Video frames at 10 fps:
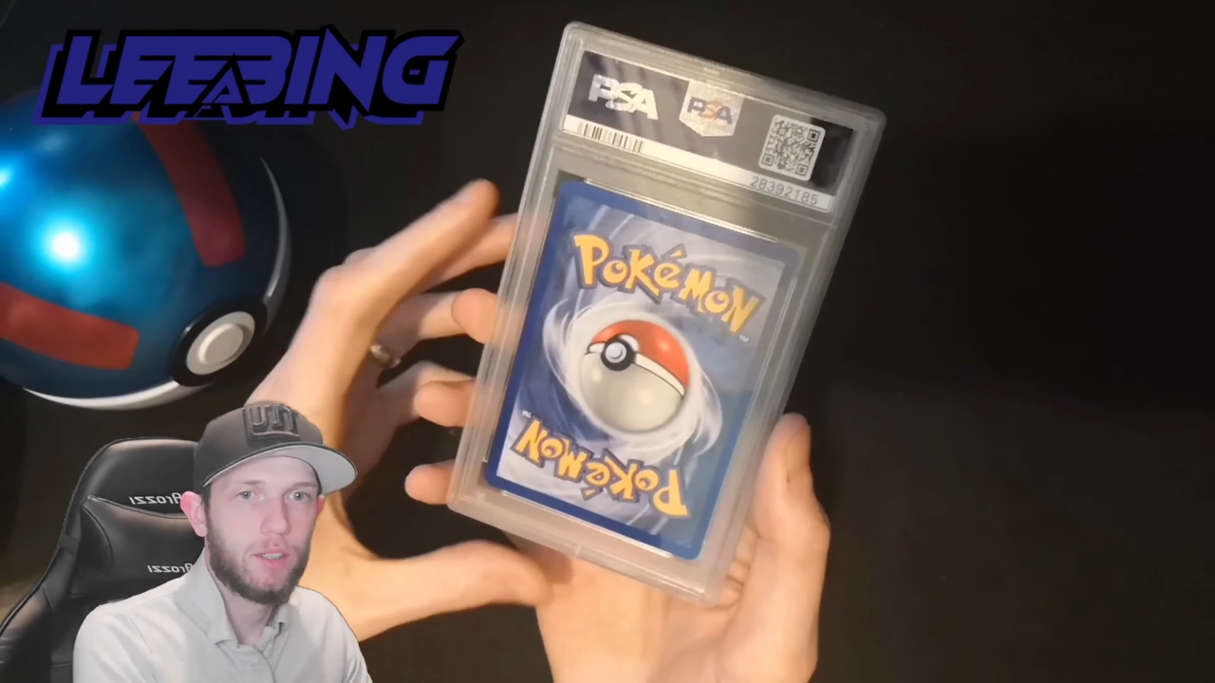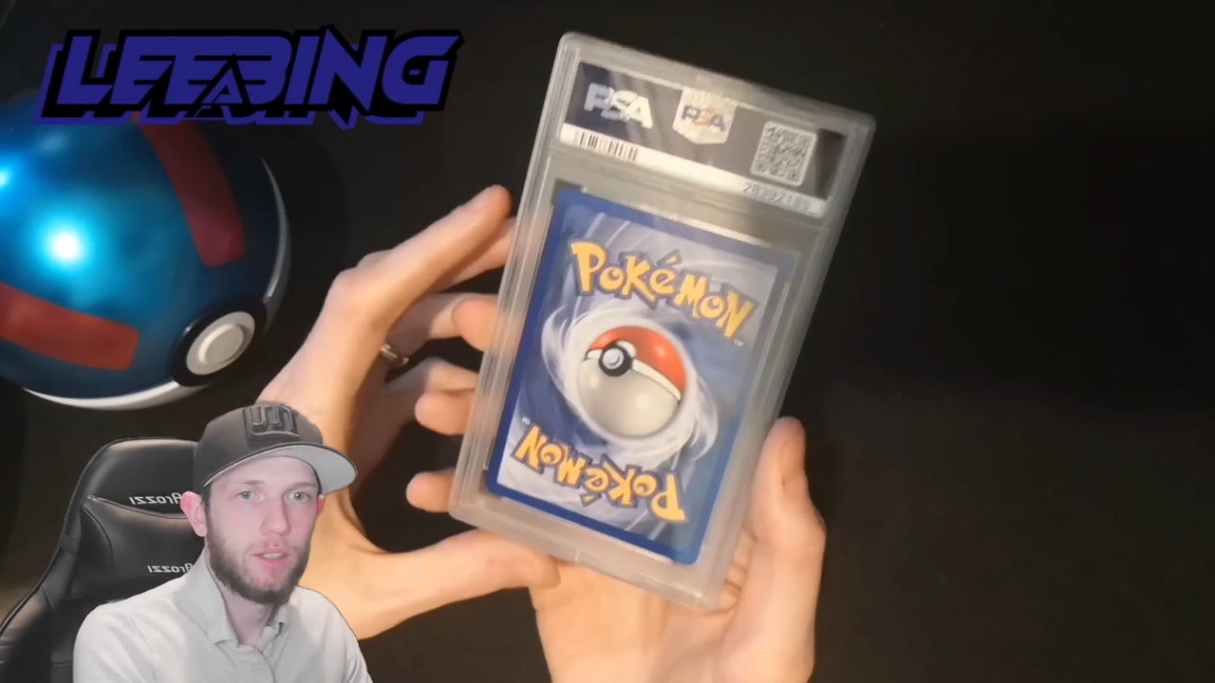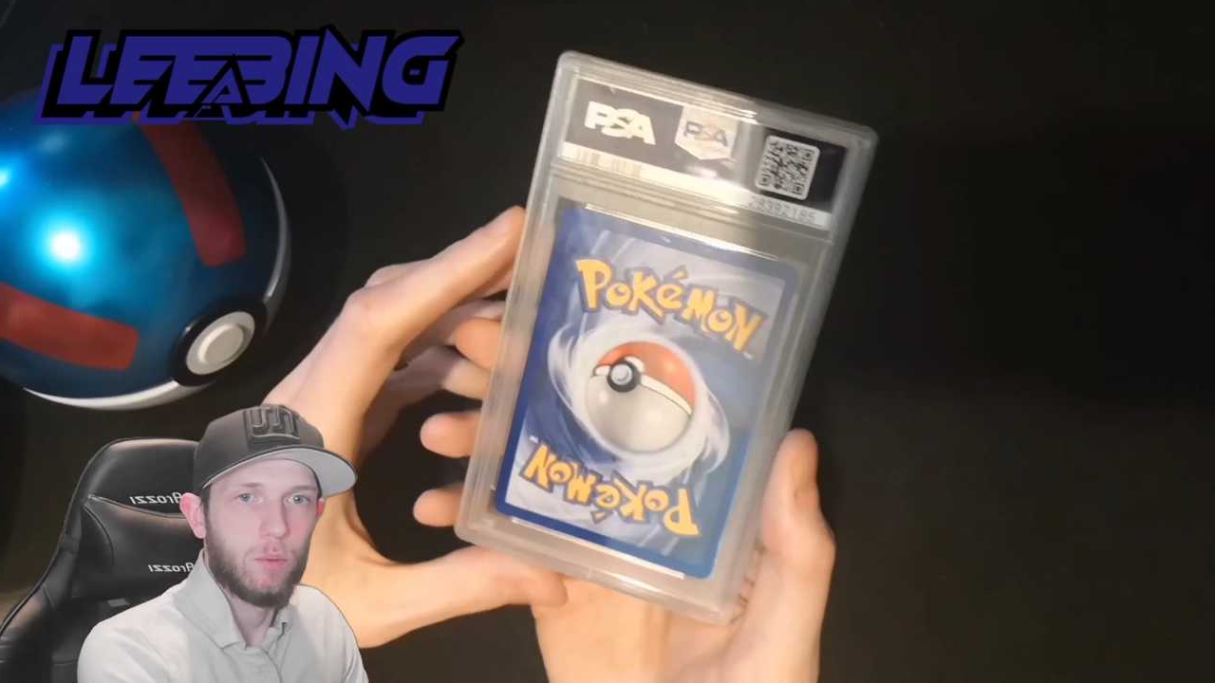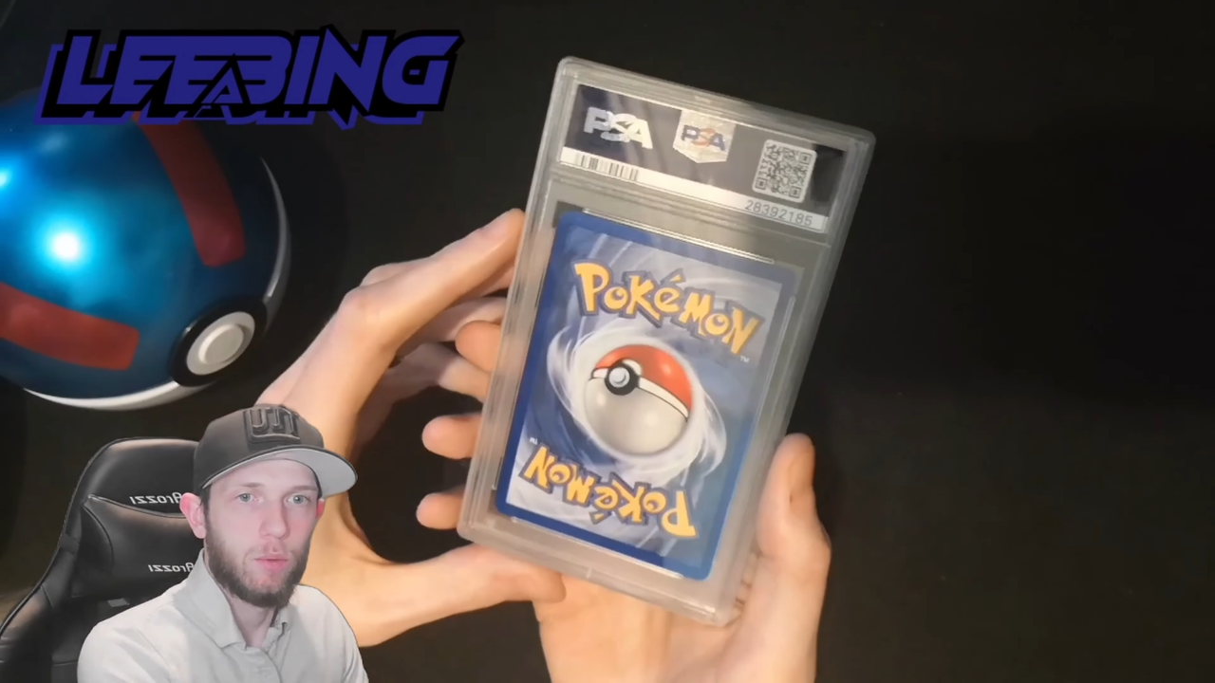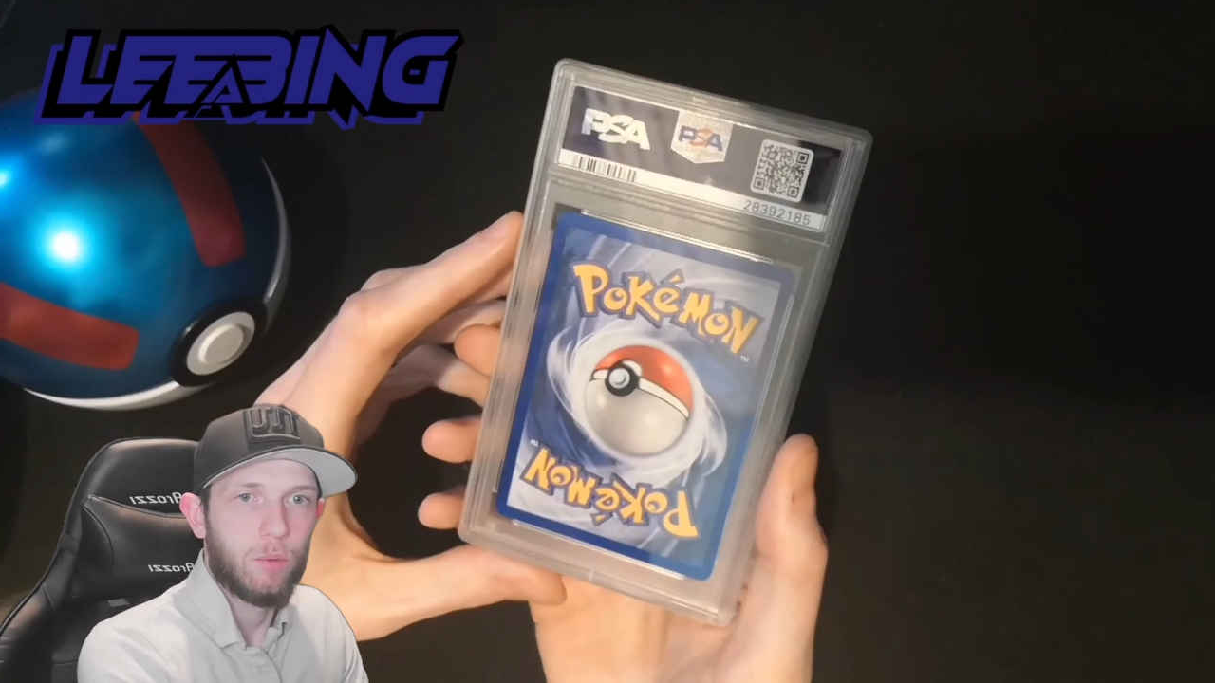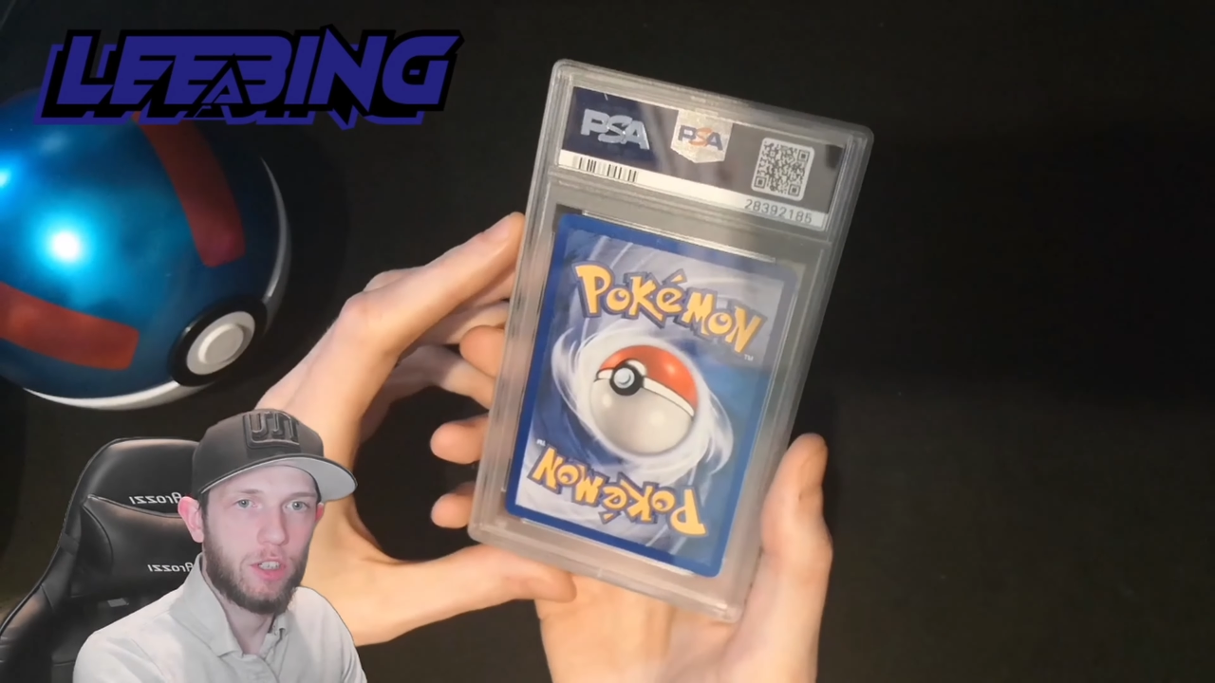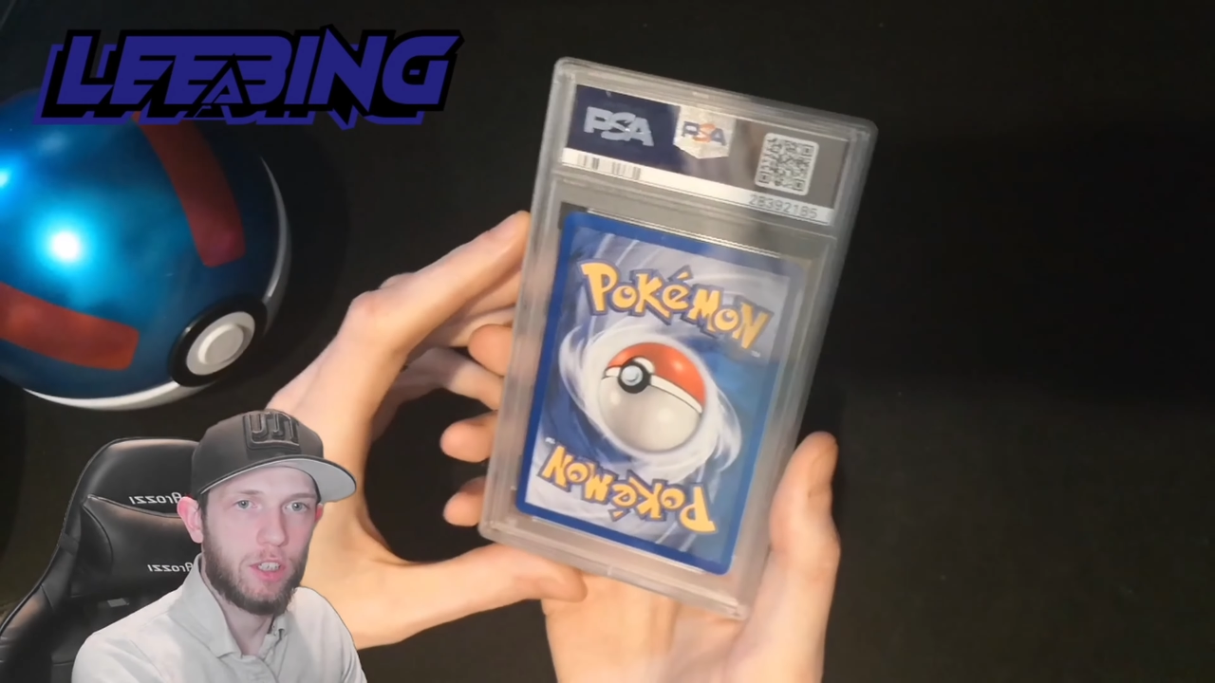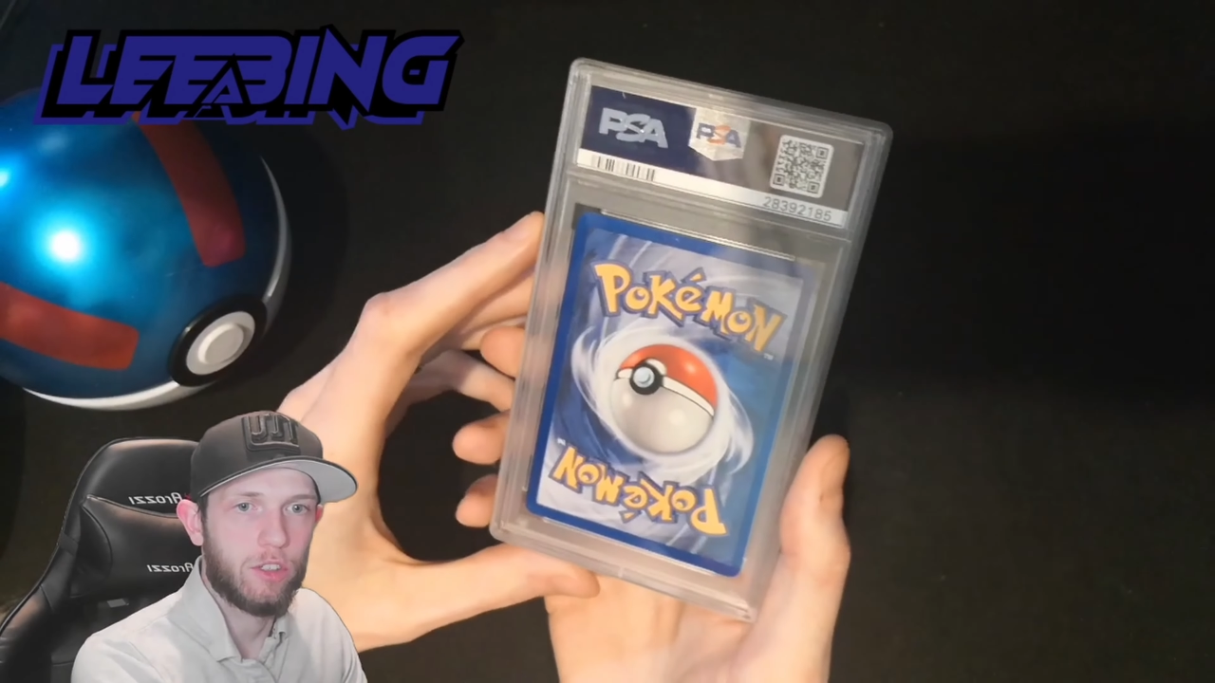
which is